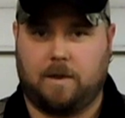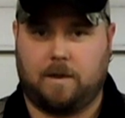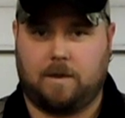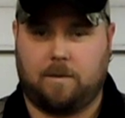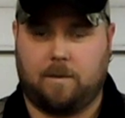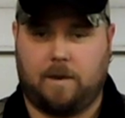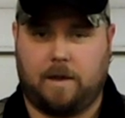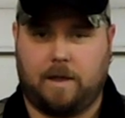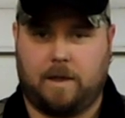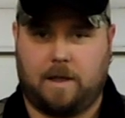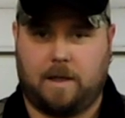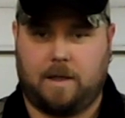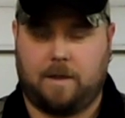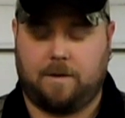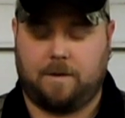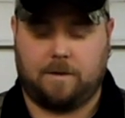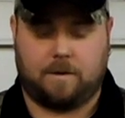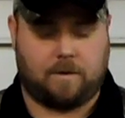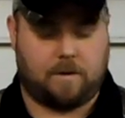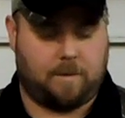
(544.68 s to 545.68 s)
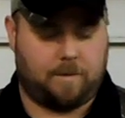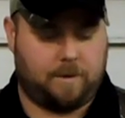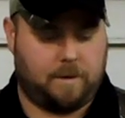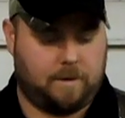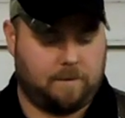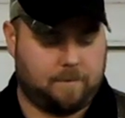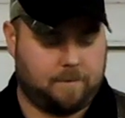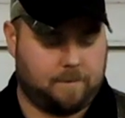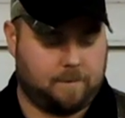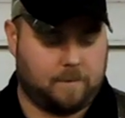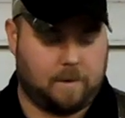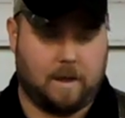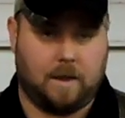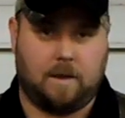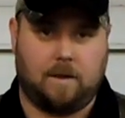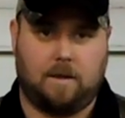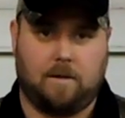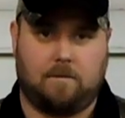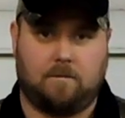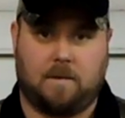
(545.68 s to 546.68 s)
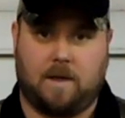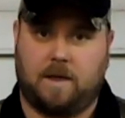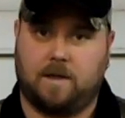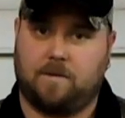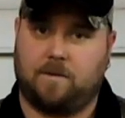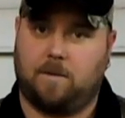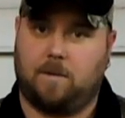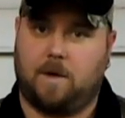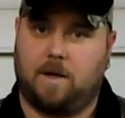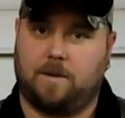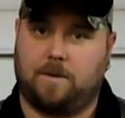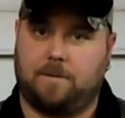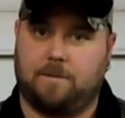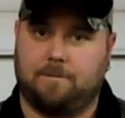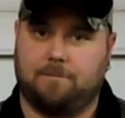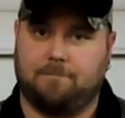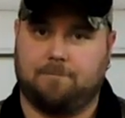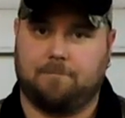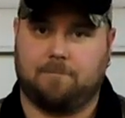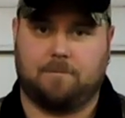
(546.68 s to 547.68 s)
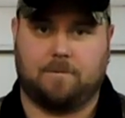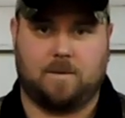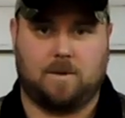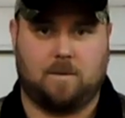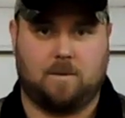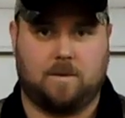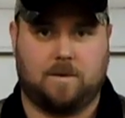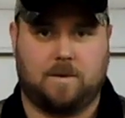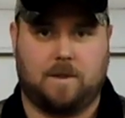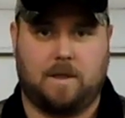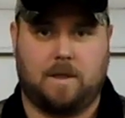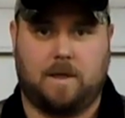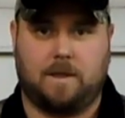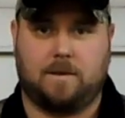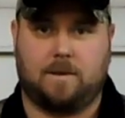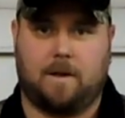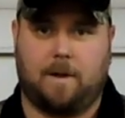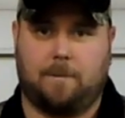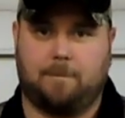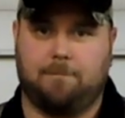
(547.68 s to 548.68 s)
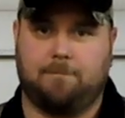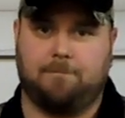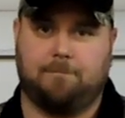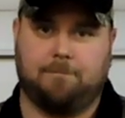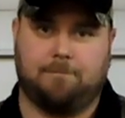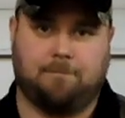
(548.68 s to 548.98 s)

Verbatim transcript: a link to where I got it in the description, and thanks for watching. We'll see you next time.